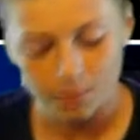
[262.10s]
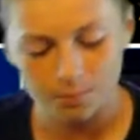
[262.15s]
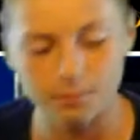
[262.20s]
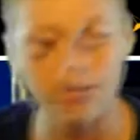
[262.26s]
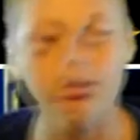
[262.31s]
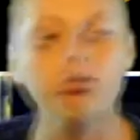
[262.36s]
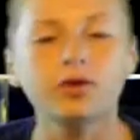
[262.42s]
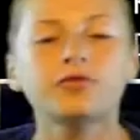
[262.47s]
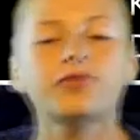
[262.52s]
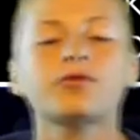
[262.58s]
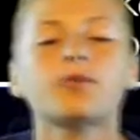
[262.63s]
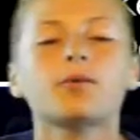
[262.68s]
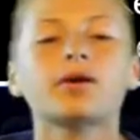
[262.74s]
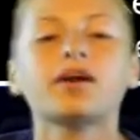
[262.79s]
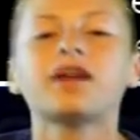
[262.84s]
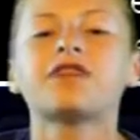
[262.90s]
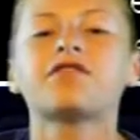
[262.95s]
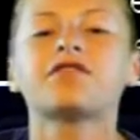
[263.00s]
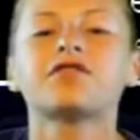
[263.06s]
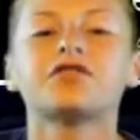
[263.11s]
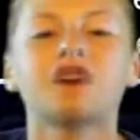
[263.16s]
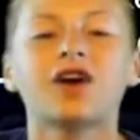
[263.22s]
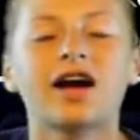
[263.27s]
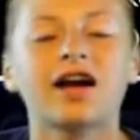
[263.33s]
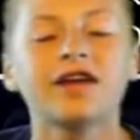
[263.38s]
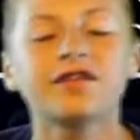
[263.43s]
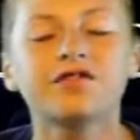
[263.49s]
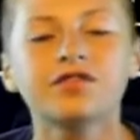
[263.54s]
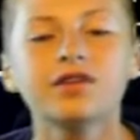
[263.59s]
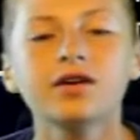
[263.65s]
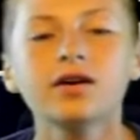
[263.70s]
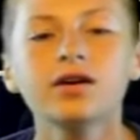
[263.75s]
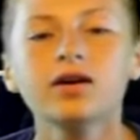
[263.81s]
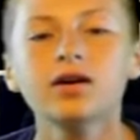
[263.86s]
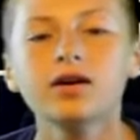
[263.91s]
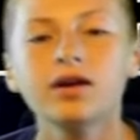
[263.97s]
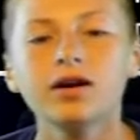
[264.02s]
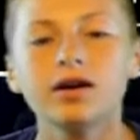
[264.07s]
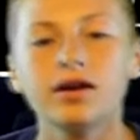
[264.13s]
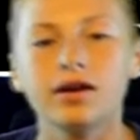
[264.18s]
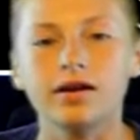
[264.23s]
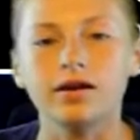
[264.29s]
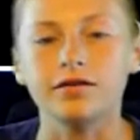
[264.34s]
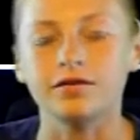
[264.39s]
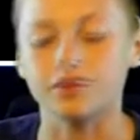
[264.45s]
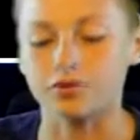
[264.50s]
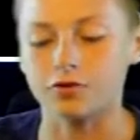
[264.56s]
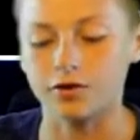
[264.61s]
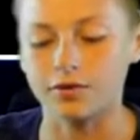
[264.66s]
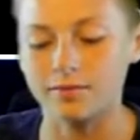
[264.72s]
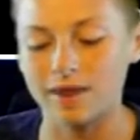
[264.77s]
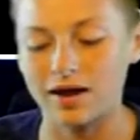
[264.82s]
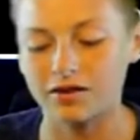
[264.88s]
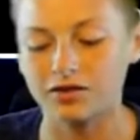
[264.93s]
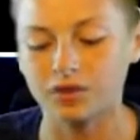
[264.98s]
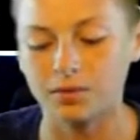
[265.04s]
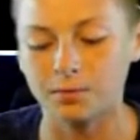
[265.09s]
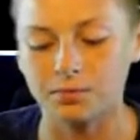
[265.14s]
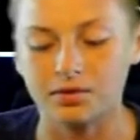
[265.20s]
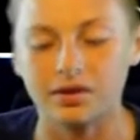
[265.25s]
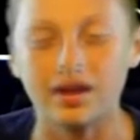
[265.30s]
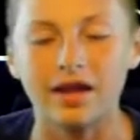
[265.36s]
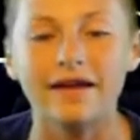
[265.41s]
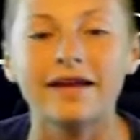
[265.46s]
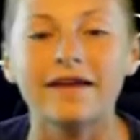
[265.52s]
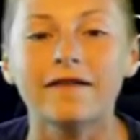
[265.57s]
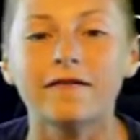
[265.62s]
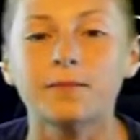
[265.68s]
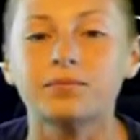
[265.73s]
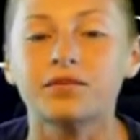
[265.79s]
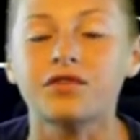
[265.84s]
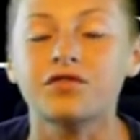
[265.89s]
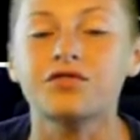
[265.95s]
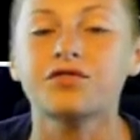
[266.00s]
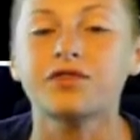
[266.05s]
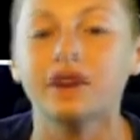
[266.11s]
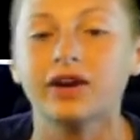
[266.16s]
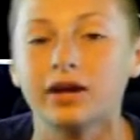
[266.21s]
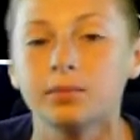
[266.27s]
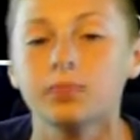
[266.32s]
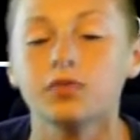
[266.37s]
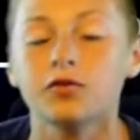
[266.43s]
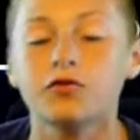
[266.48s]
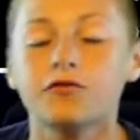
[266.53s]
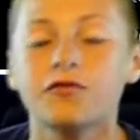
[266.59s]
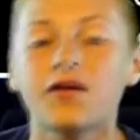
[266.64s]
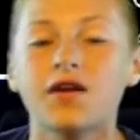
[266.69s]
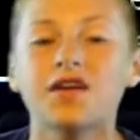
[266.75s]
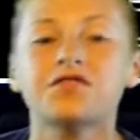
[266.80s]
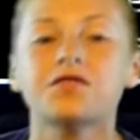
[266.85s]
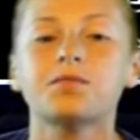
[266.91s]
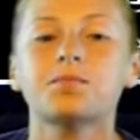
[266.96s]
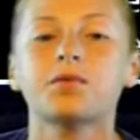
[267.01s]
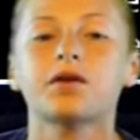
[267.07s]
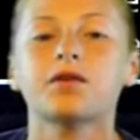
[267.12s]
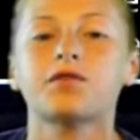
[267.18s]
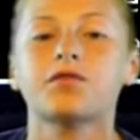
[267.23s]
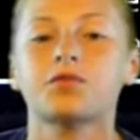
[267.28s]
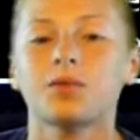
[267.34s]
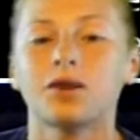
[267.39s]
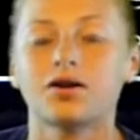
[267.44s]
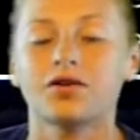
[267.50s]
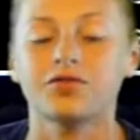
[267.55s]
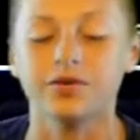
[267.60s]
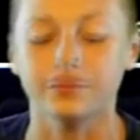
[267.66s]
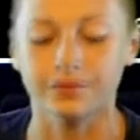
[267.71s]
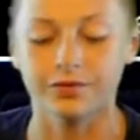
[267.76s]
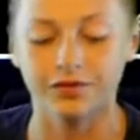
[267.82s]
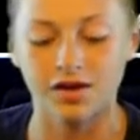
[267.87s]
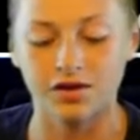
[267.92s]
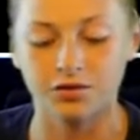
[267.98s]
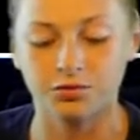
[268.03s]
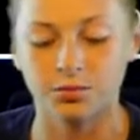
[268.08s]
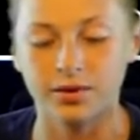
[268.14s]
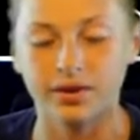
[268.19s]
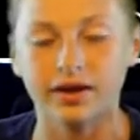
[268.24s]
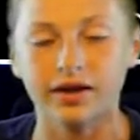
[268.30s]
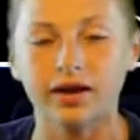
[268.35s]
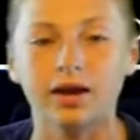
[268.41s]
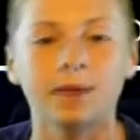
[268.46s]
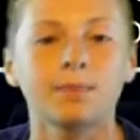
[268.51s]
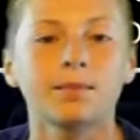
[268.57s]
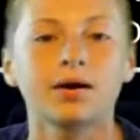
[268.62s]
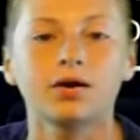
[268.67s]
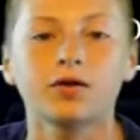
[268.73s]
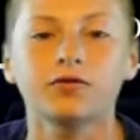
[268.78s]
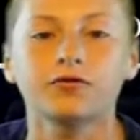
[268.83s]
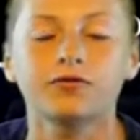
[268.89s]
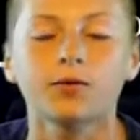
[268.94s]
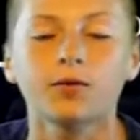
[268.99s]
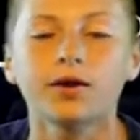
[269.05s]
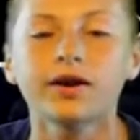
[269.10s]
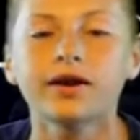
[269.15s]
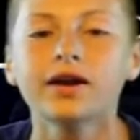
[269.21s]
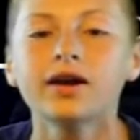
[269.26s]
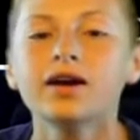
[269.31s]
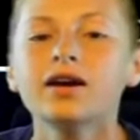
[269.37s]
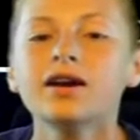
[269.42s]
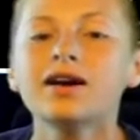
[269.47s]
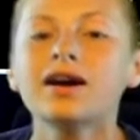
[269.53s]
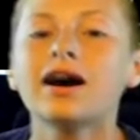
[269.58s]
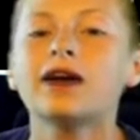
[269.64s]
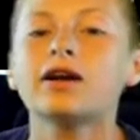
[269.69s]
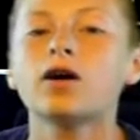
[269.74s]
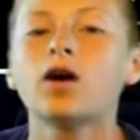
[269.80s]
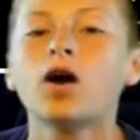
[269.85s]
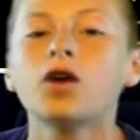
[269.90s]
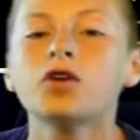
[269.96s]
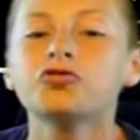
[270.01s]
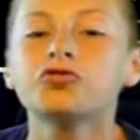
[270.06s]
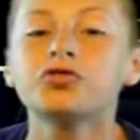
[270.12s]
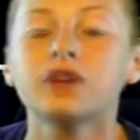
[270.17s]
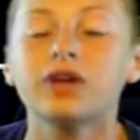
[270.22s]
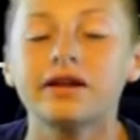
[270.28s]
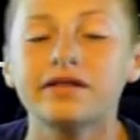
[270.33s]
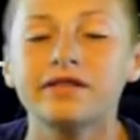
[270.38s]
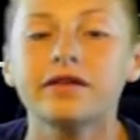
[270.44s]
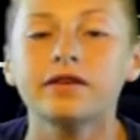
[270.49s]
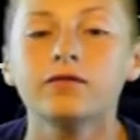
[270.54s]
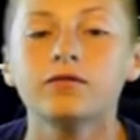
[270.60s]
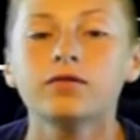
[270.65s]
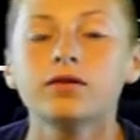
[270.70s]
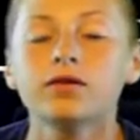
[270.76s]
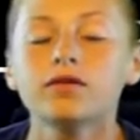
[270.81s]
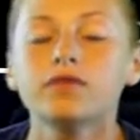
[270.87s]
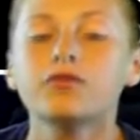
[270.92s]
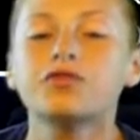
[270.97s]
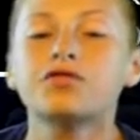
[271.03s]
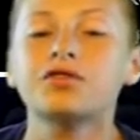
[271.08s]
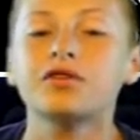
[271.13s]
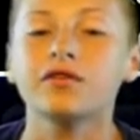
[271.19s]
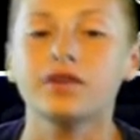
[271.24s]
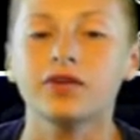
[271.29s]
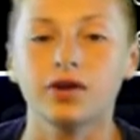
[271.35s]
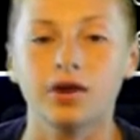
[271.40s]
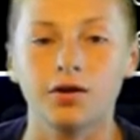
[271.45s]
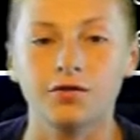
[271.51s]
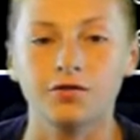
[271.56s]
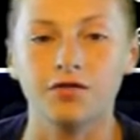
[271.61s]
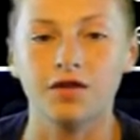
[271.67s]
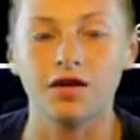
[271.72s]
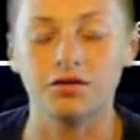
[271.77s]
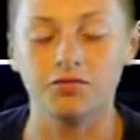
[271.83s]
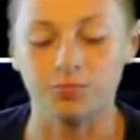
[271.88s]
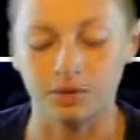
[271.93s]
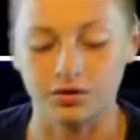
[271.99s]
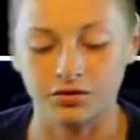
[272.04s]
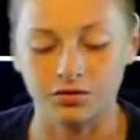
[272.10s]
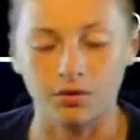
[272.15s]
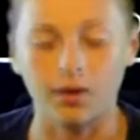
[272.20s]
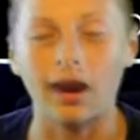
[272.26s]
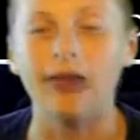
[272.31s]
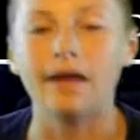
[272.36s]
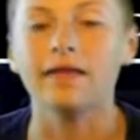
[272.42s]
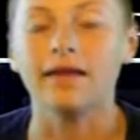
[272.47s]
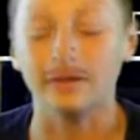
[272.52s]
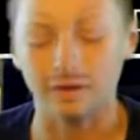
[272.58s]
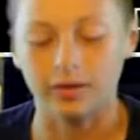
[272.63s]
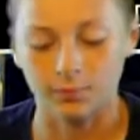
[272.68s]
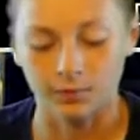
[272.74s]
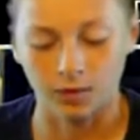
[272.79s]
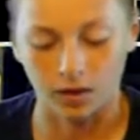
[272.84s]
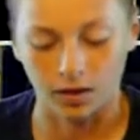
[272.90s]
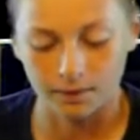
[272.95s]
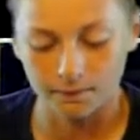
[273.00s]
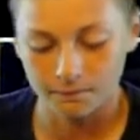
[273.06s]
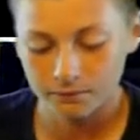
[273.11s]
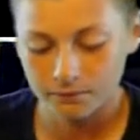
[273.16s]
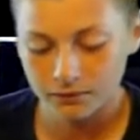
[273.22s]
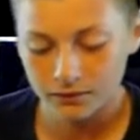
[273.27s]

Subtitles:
Michael Floyd against the Giants is a great matchup. They gave up the 2nd most fantasy points to wide receivers last week, and Michael Floyd had 119 receiving yards last week, so I like him a lot.